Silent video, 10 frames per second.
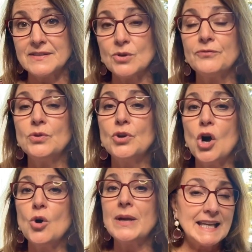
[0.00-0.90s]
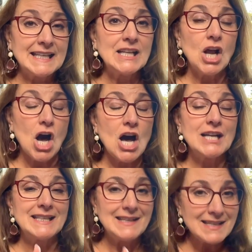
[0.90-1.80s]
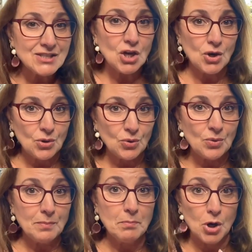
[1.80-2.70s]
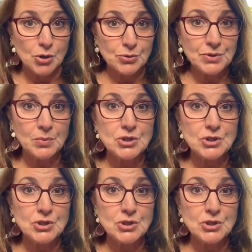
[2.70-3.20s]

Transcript: So if you go incognito mode,